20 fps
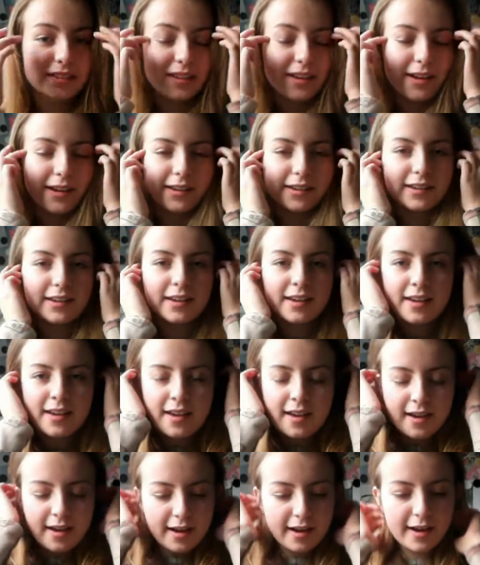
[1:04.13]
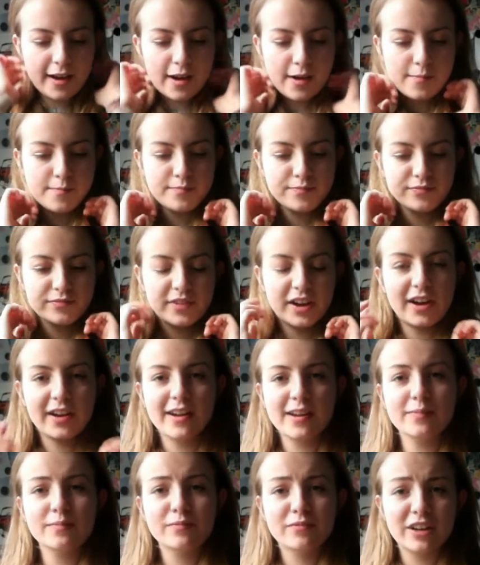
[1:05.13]
like.
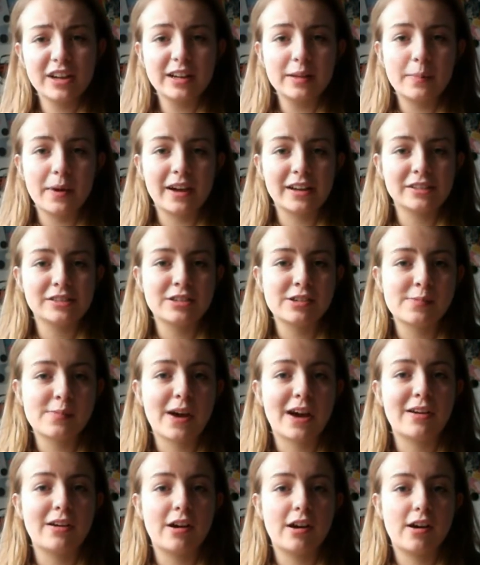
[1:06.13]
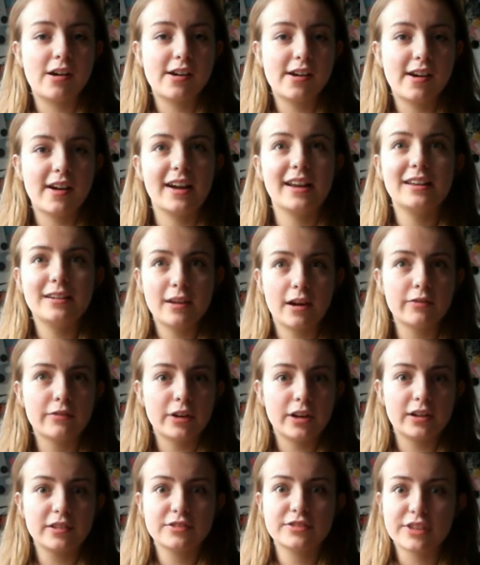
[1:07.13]
I'm really passionate about art. I love
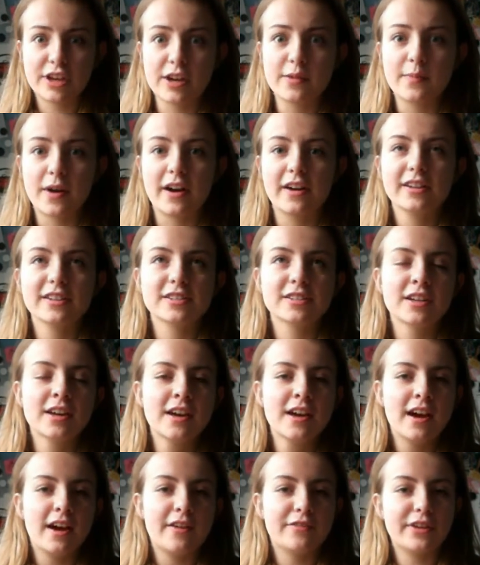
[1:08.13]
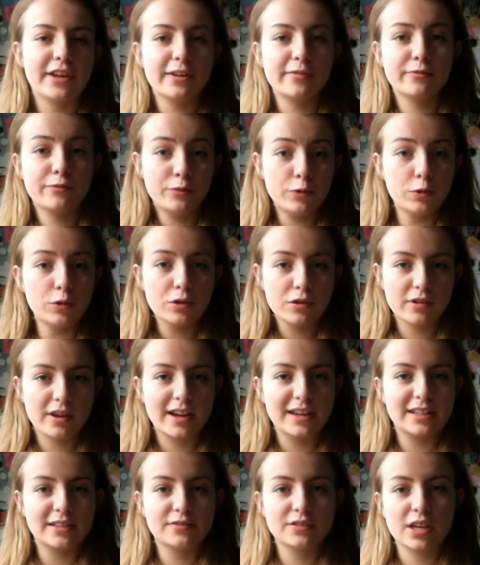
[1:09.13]
art so much. I've taken 4
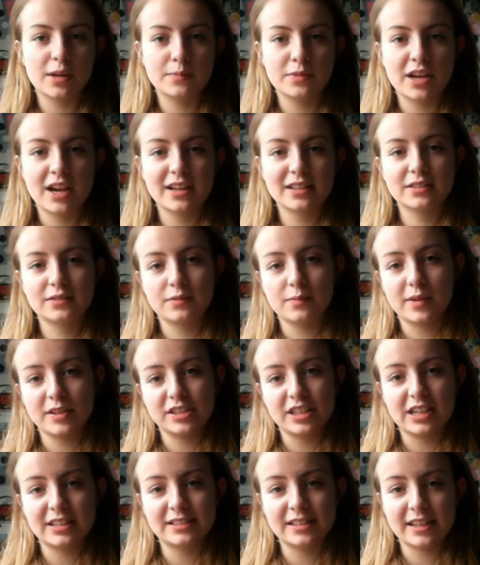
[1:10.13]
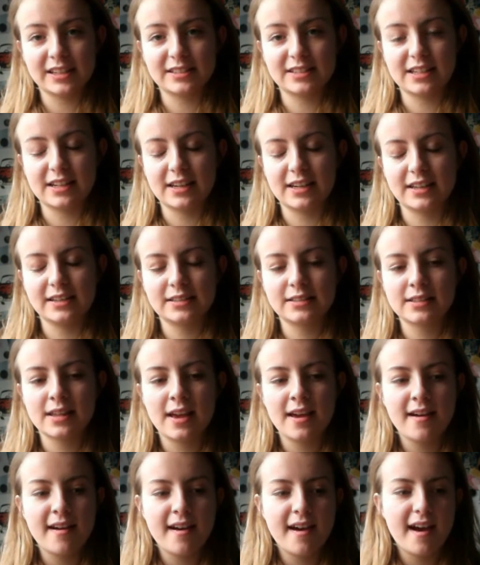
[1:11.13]
creative subjects for my GCSEs,
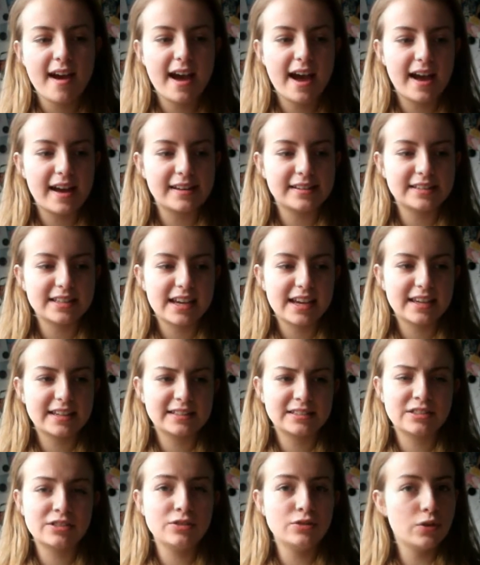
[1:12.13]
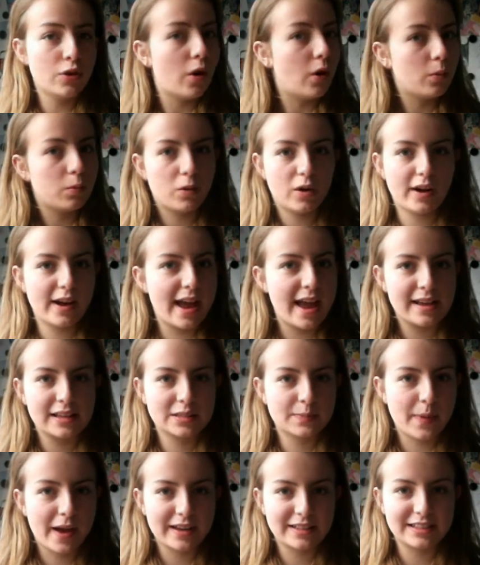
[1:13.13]
and it is not what I
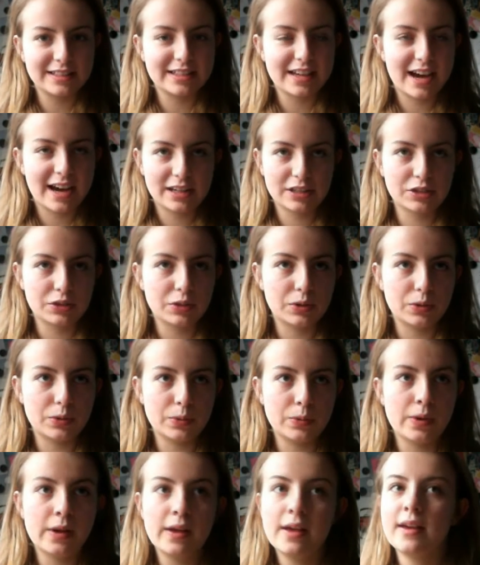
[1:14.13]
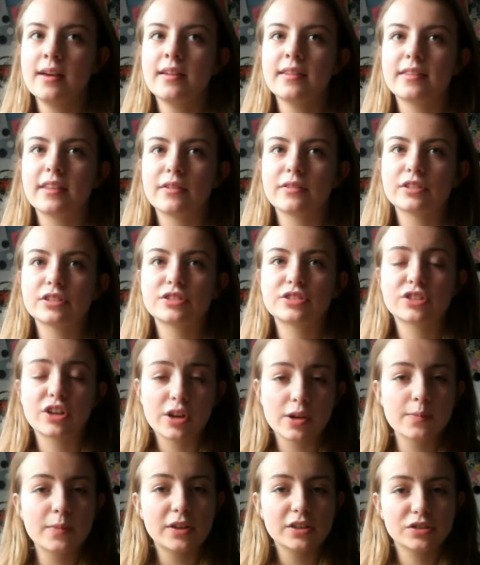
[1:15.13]
expected at all. There is
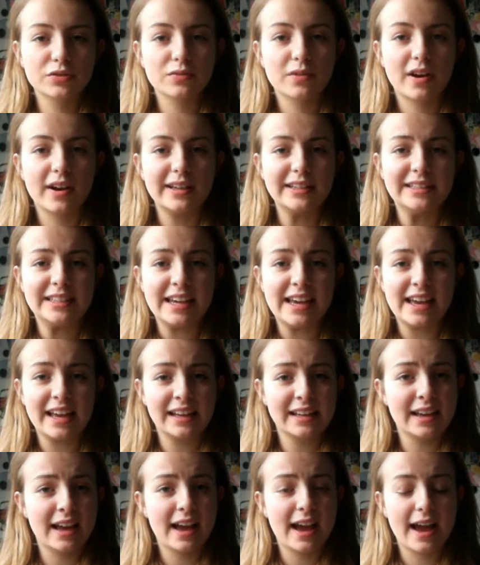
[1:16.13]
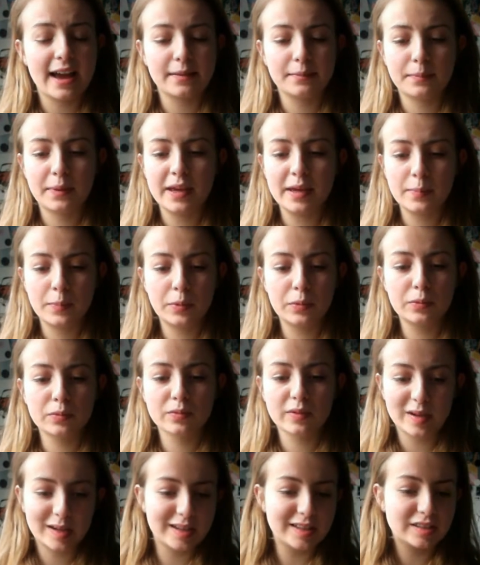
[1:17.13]
so much writing, and people
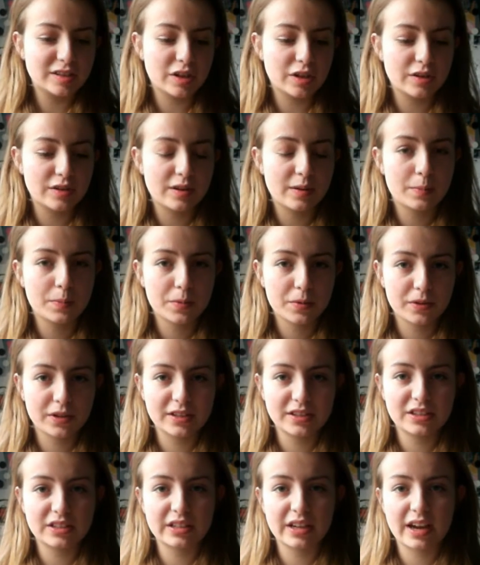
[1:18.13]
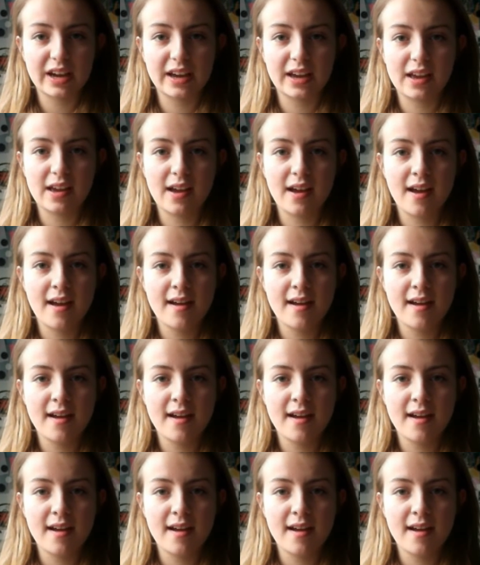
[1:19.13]
really don't appreciate